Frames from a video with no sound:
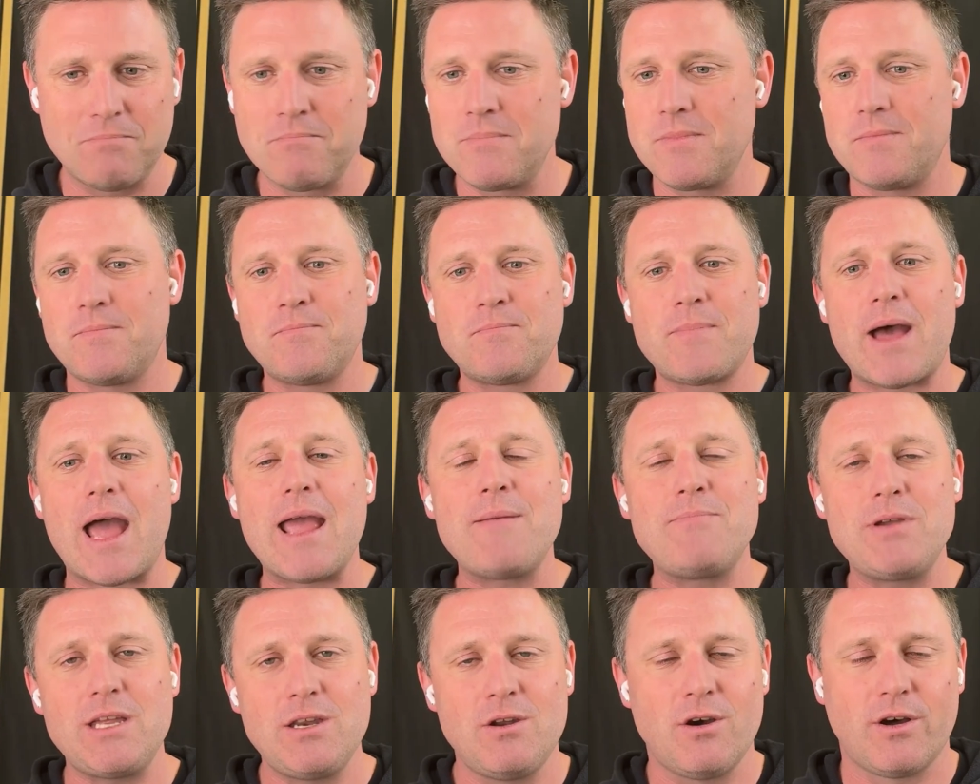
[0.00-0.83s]

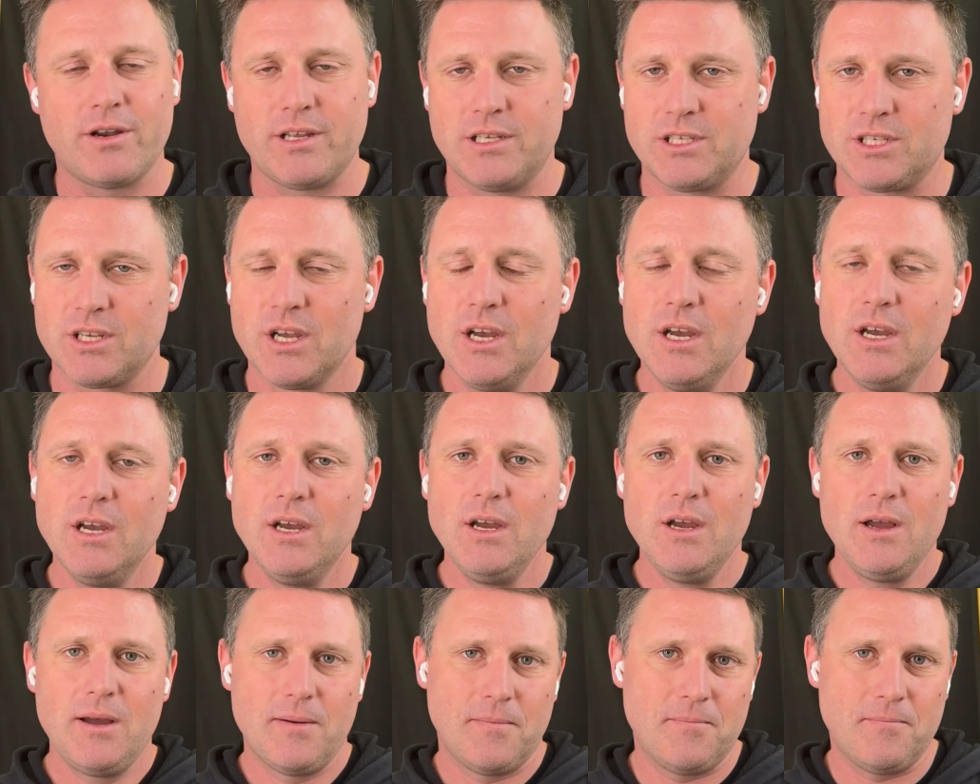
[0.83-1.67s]
Maybe not as
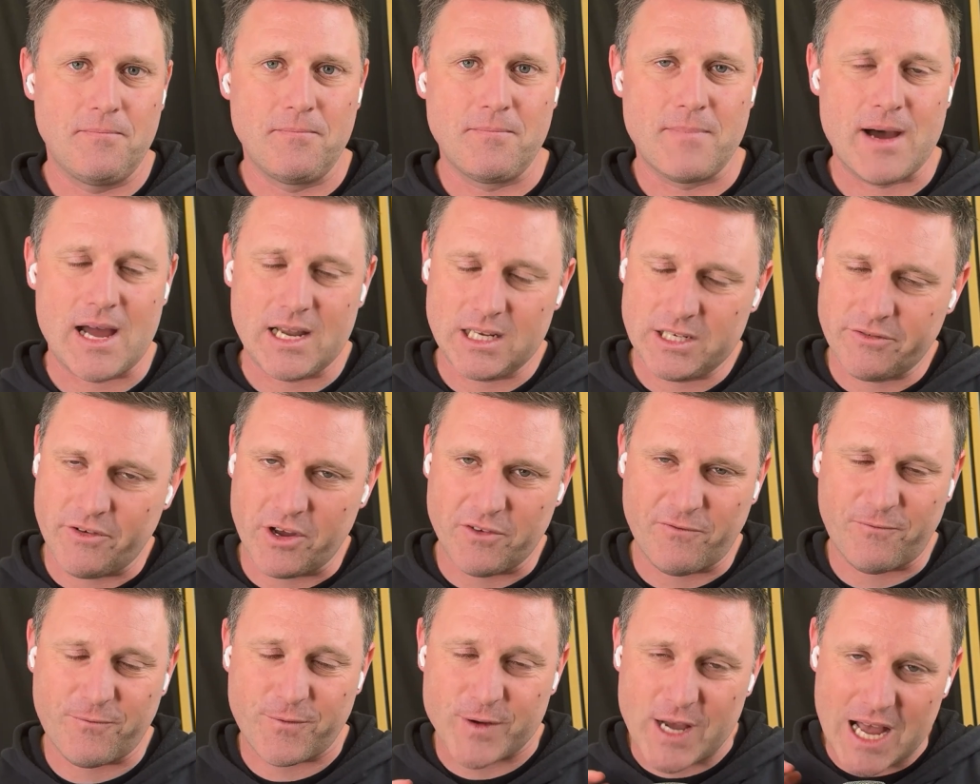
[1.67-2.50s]
much of
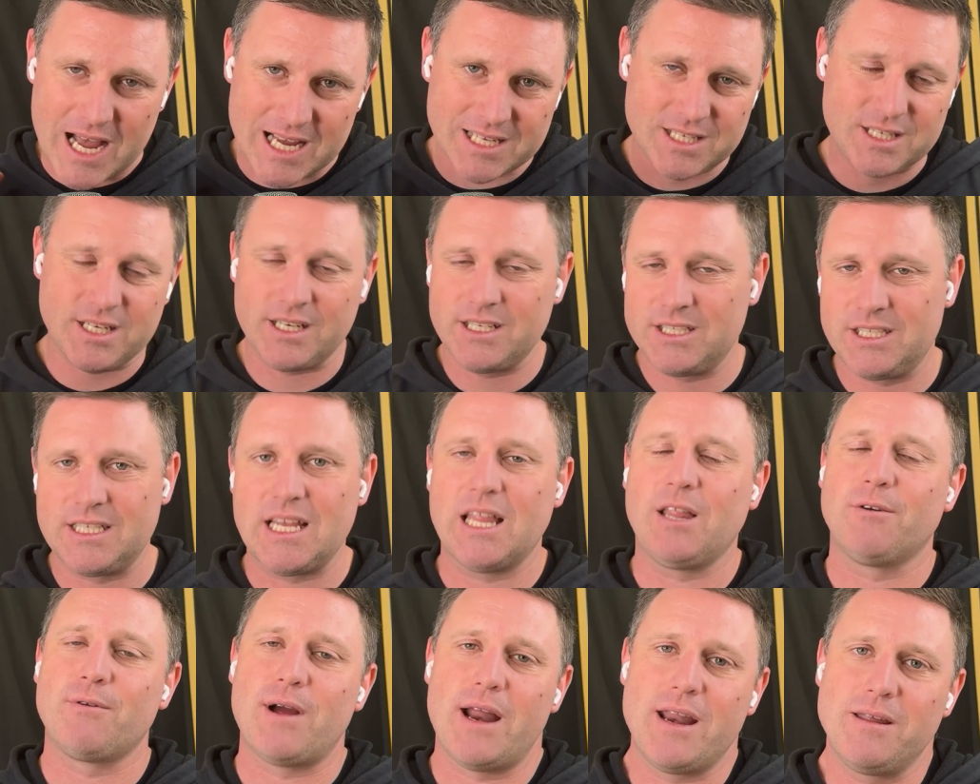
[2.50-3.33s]
a fast,
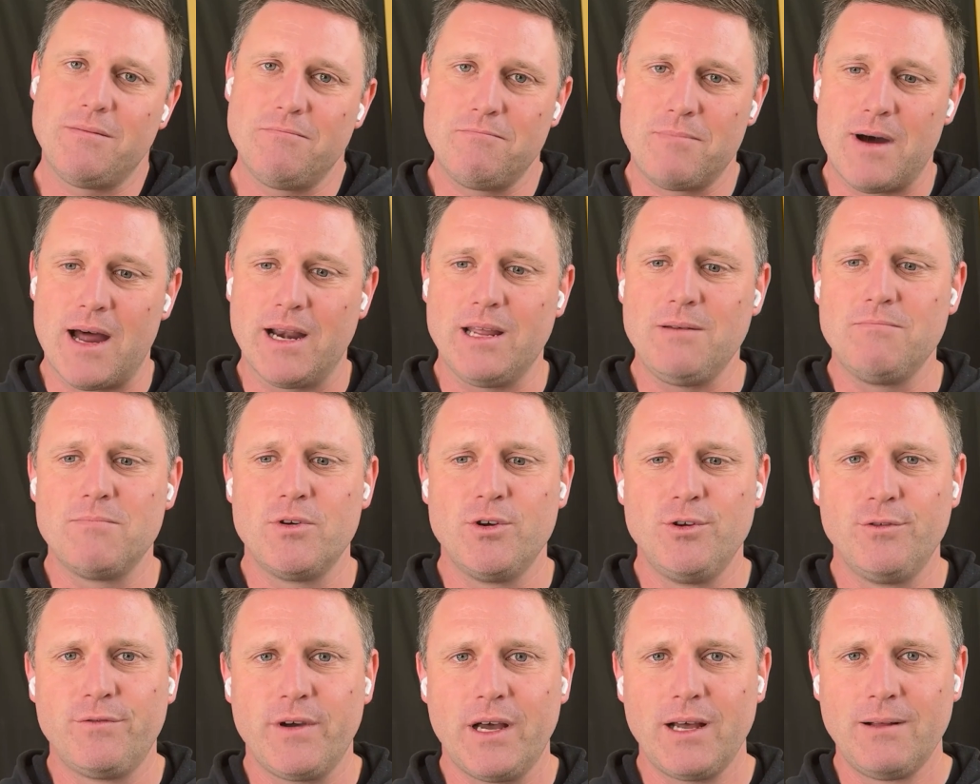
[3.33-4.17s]
accelerated money
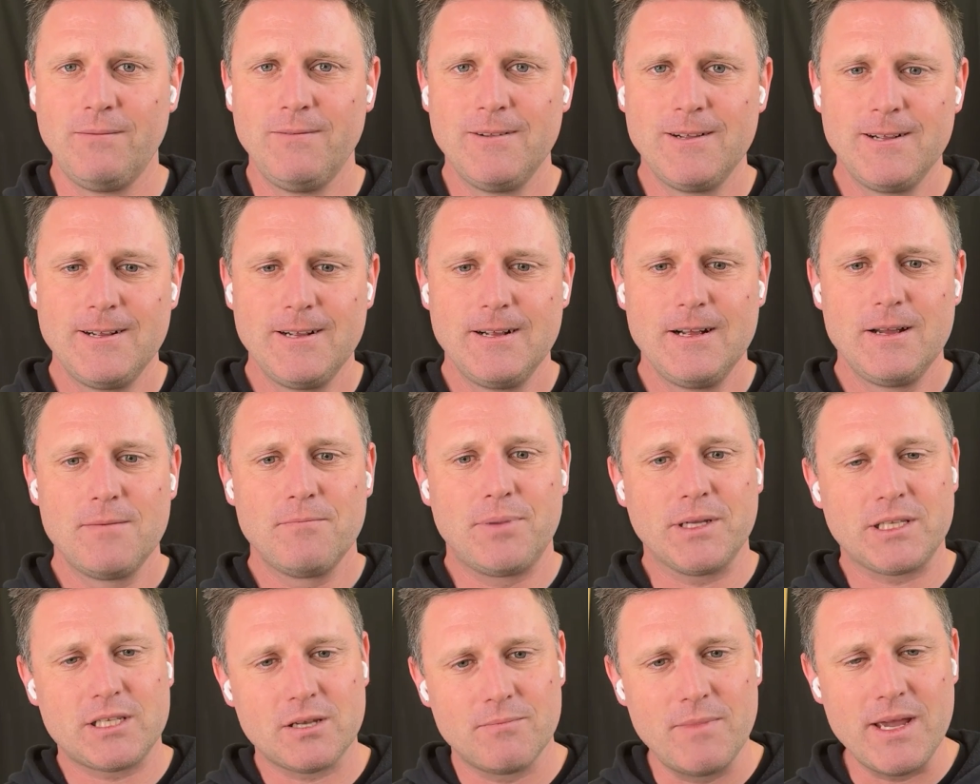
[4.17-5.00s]
mover,
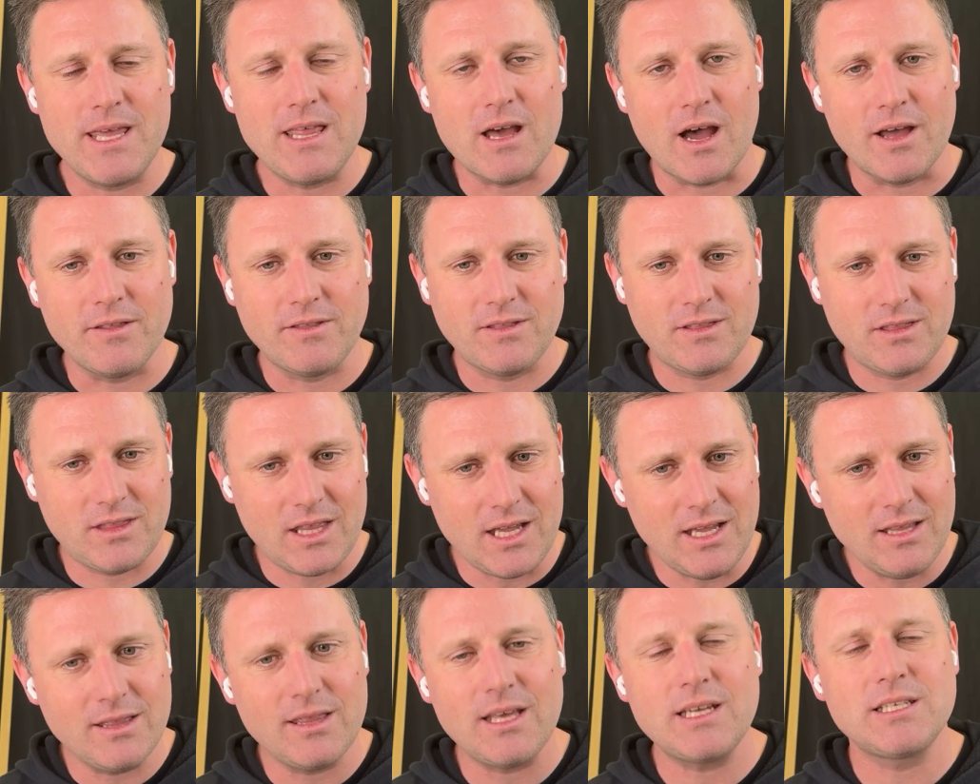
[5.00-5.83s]
but to me, I
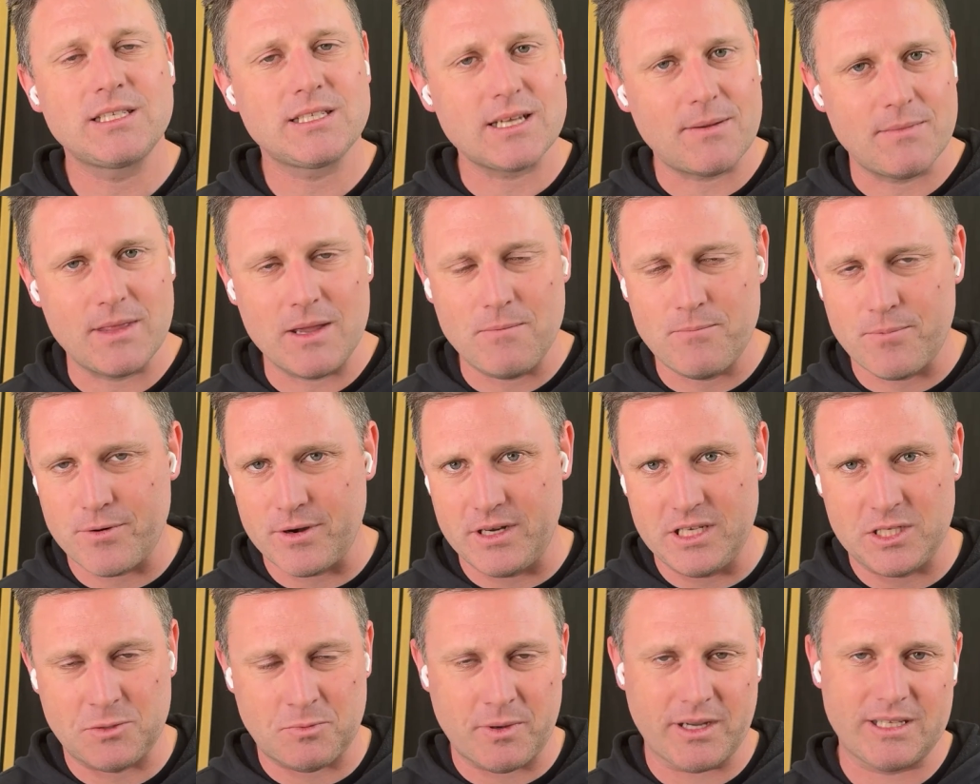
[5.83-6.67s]
think there's something
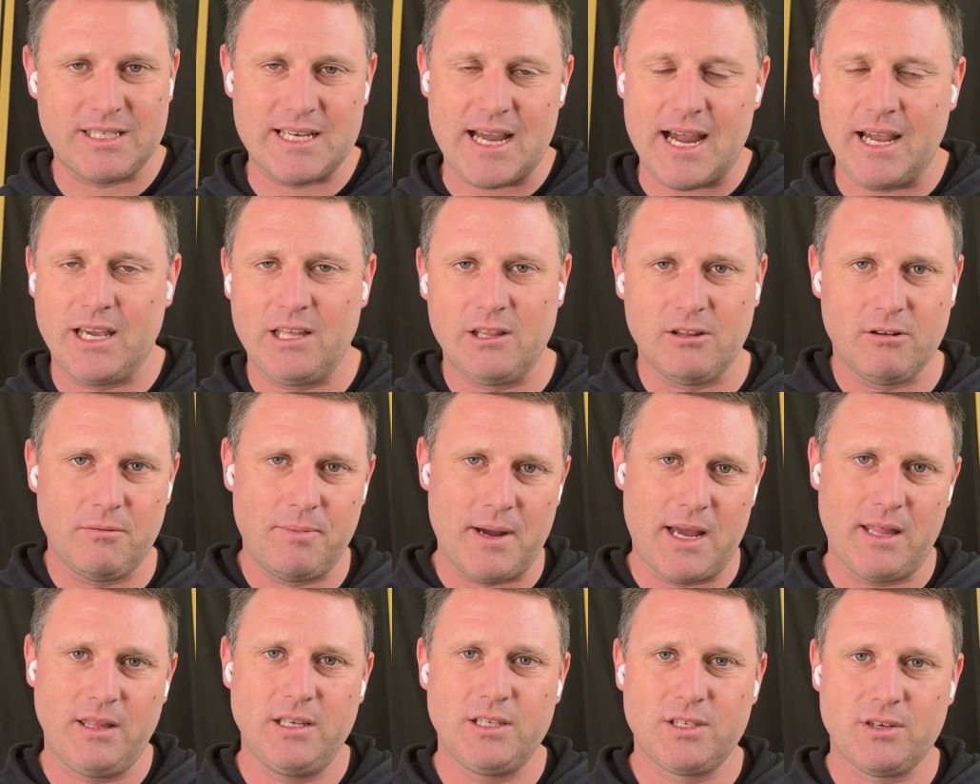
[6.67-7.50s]
pretty spectacular
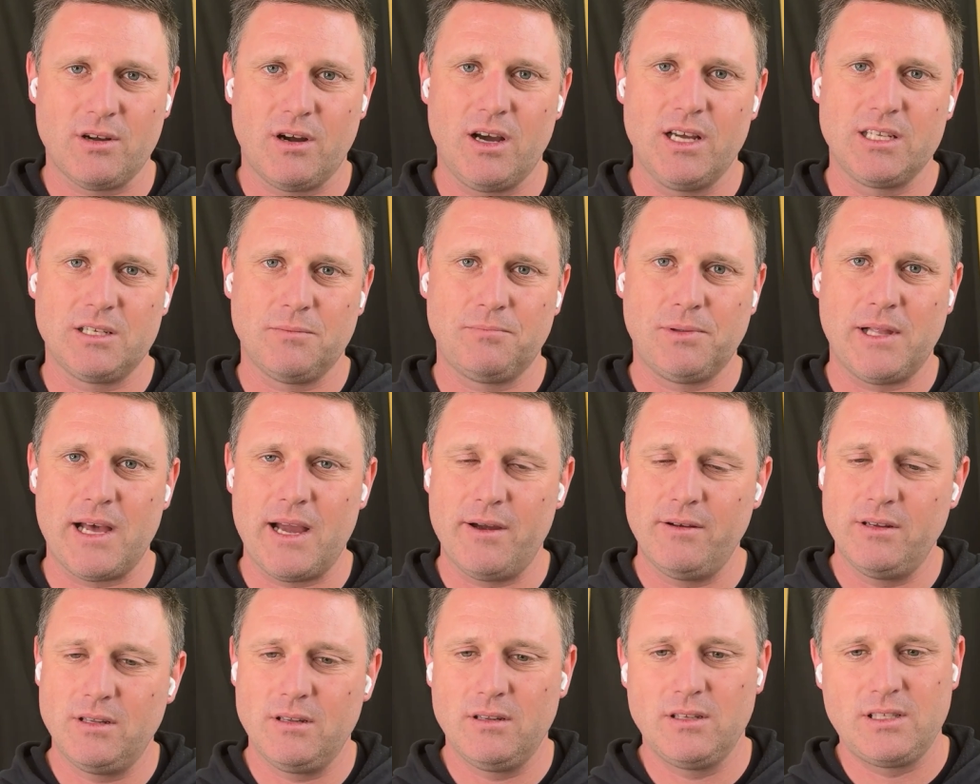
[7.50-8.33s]
about this guy as a
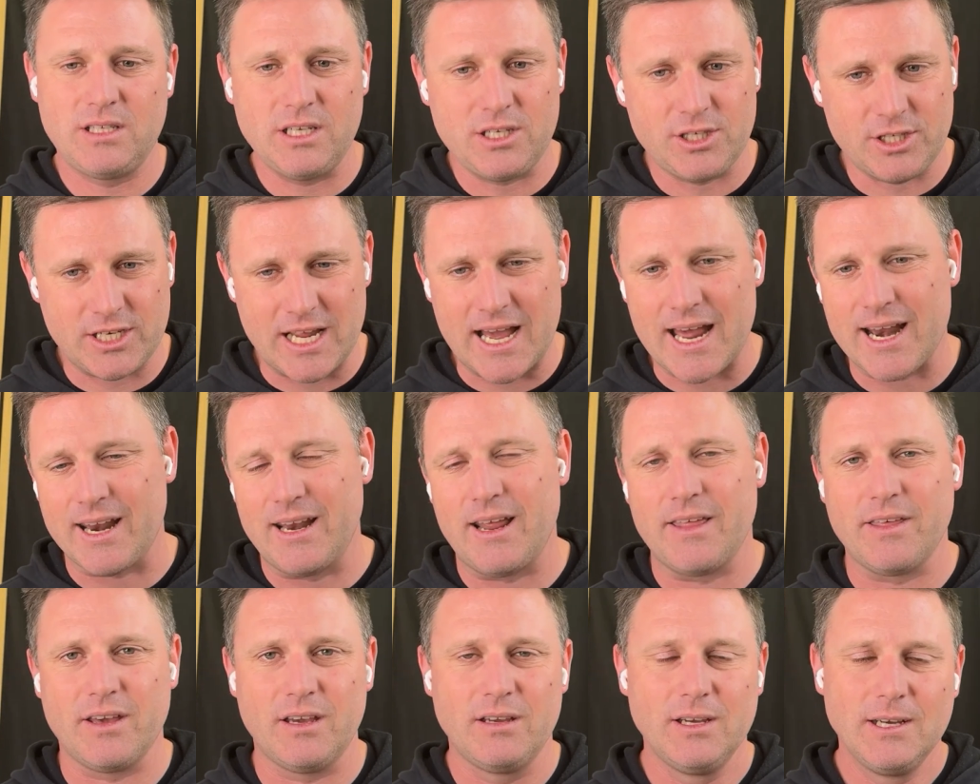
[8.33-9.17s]
player. He dished out
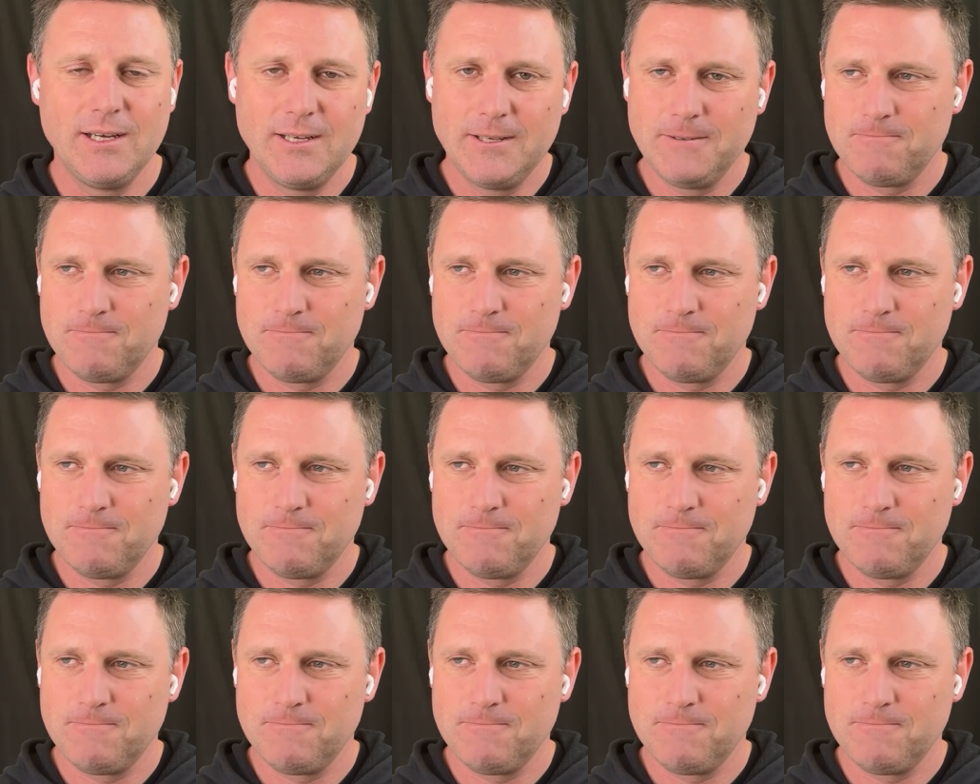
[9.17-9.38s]
another